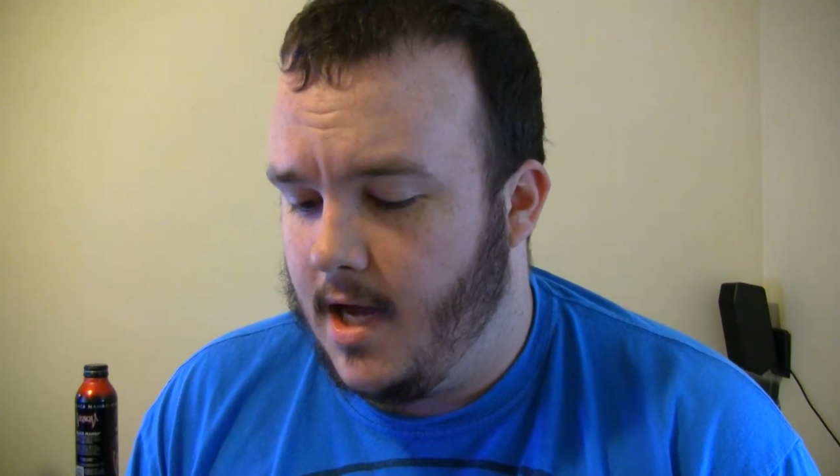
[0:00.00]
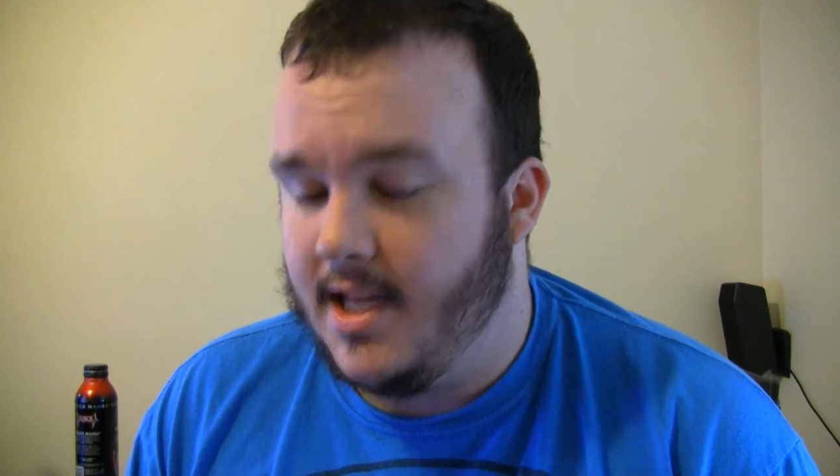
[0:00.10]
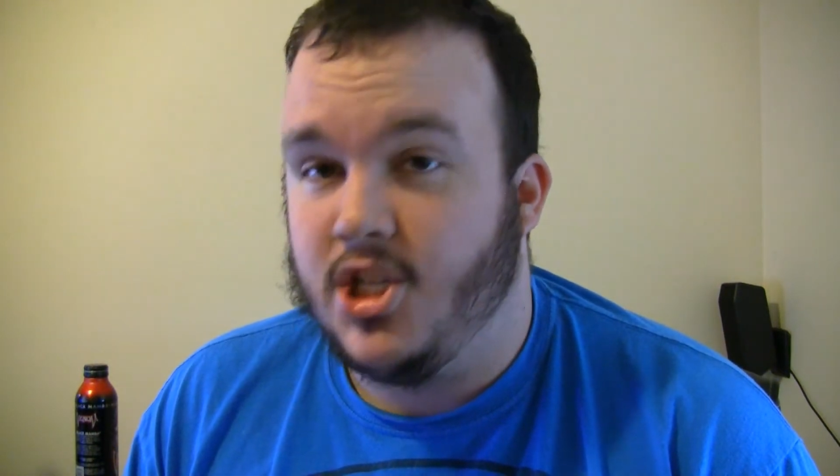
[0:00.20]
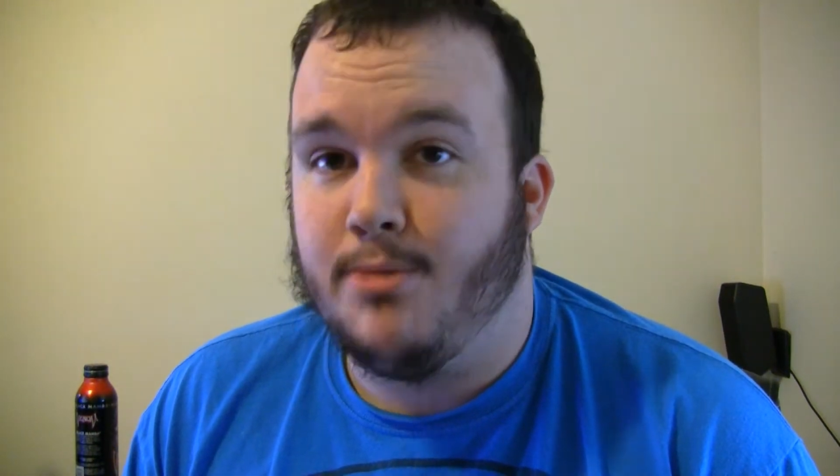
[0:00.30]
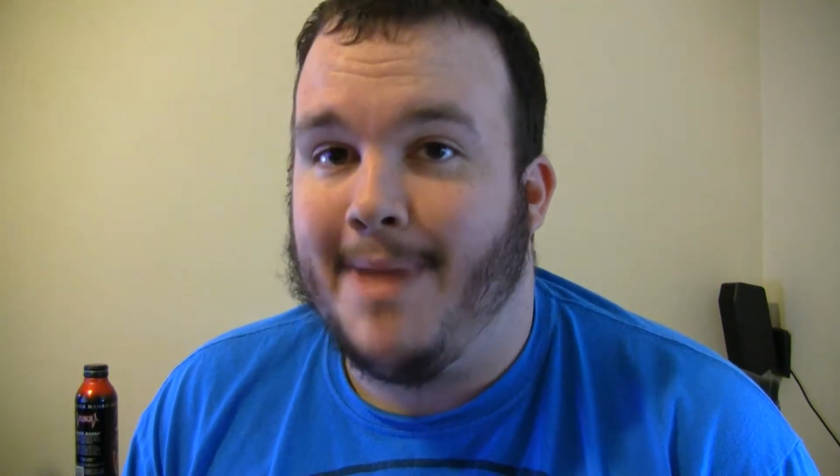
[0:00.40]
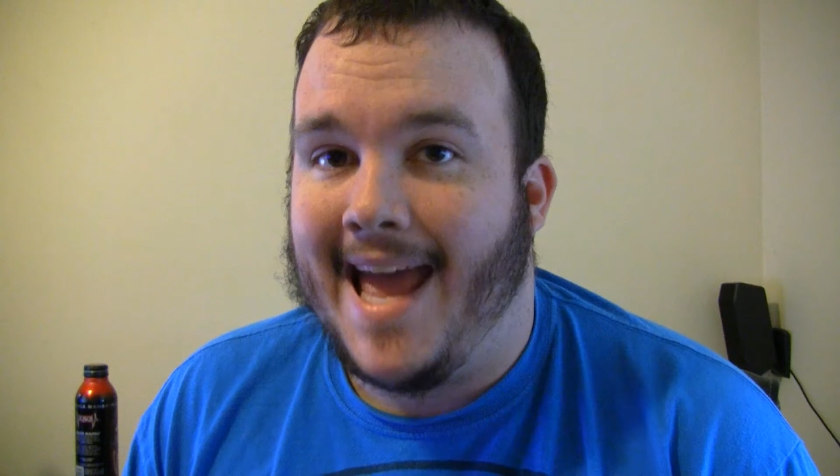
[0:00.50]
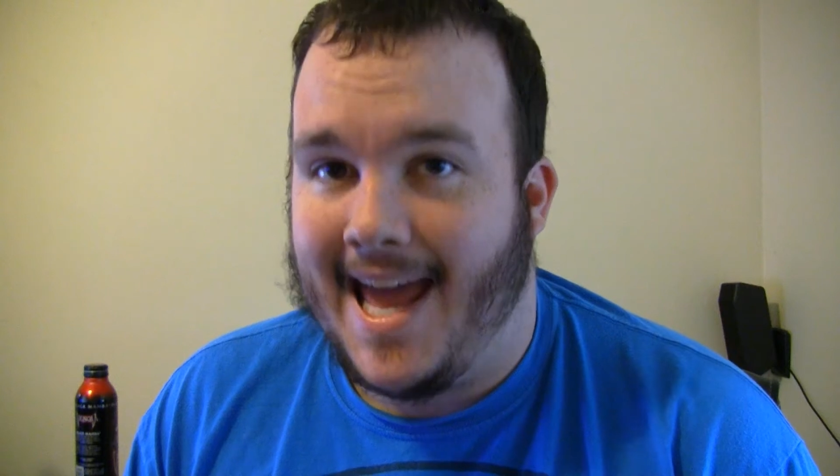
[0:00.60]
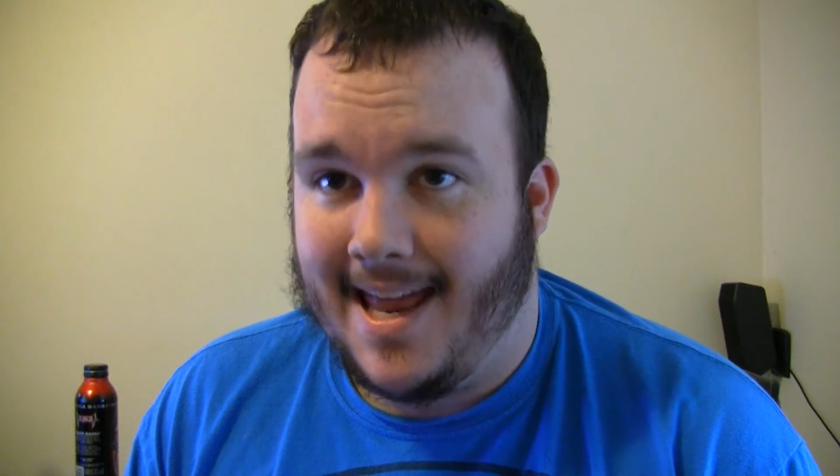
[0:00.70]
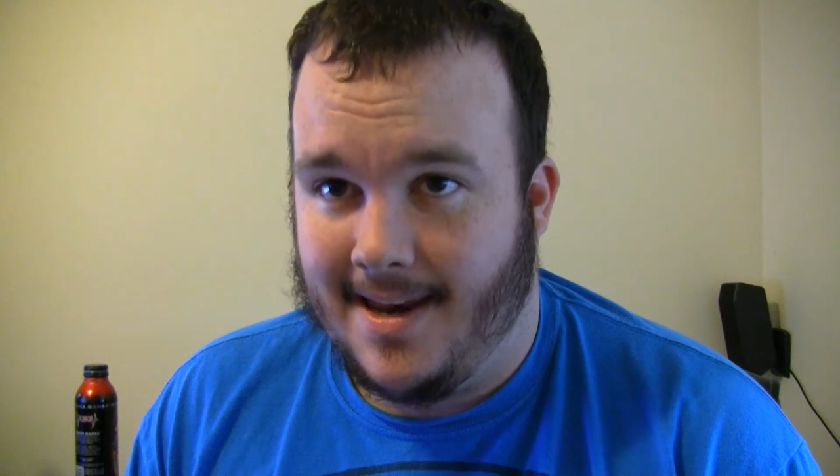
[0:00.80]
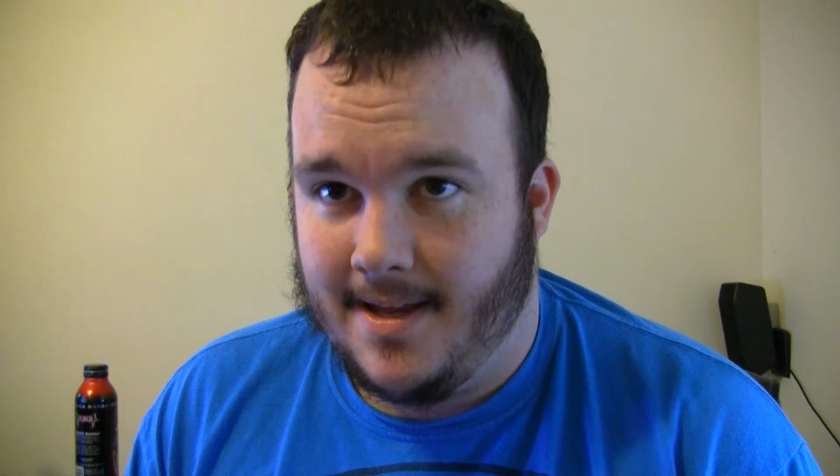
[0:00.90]
in
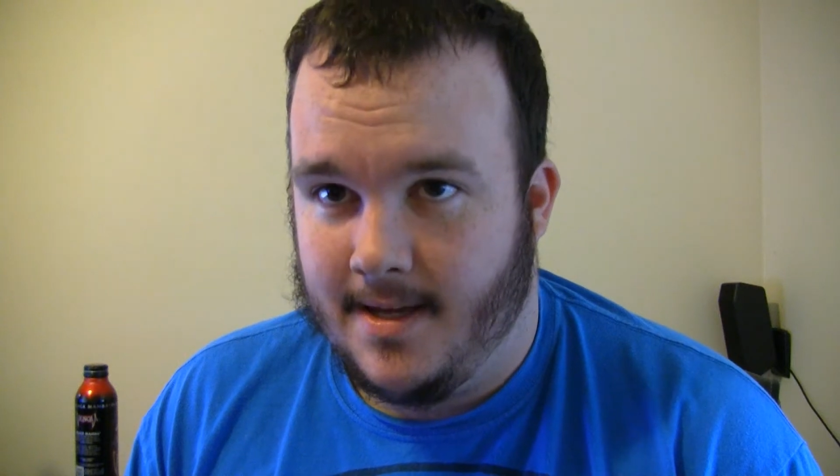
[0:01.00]
Japan.